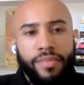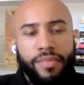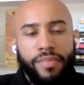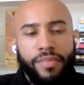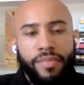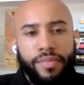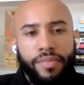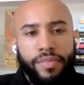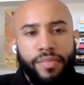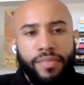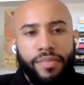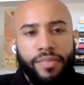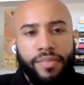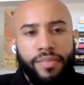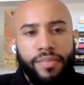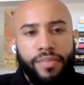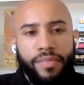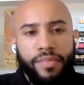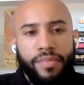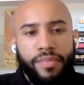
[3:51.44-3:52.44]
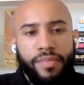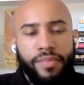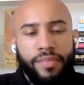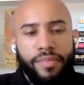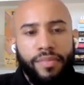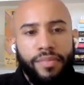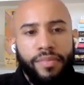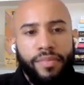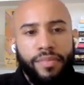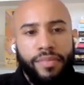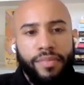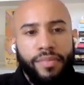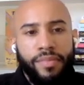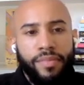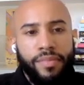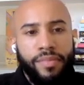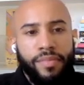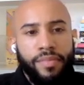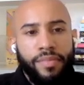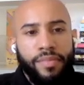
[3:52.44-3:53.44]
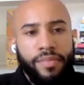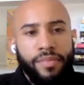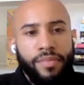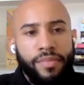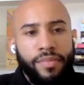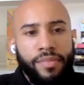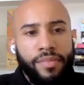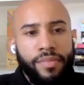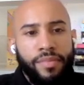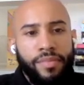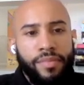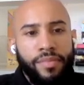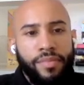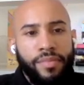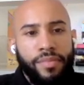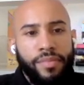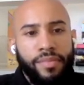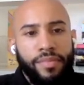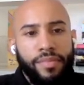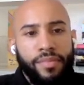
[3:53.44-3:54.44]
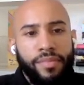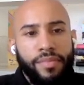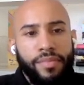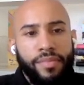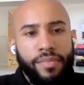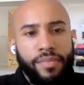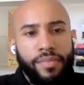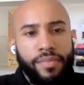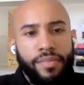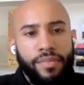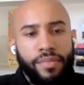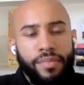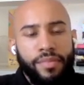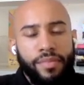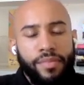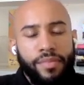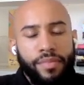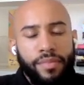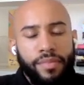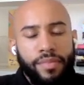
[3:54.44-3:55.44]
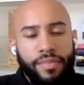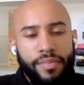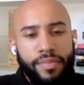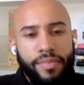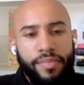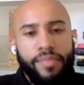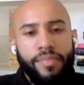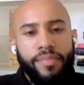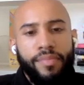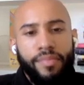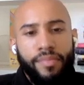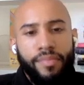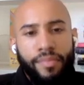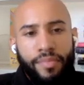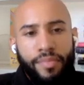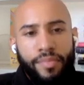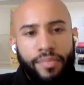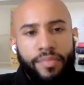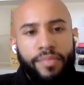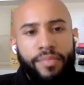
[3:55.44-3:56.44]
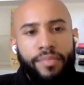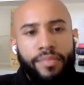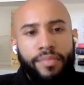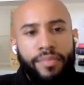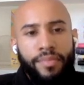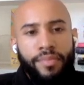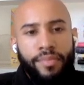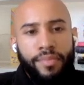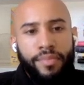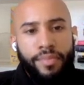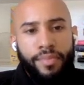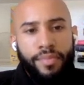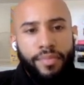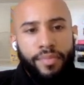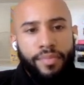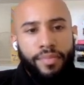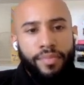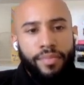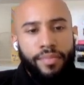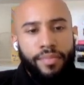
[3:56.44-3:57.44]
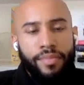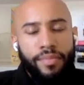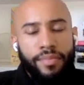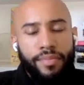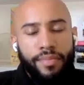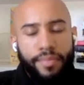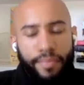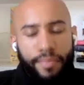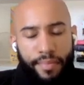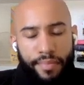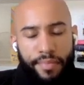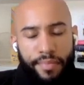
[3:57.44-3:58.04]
(silent)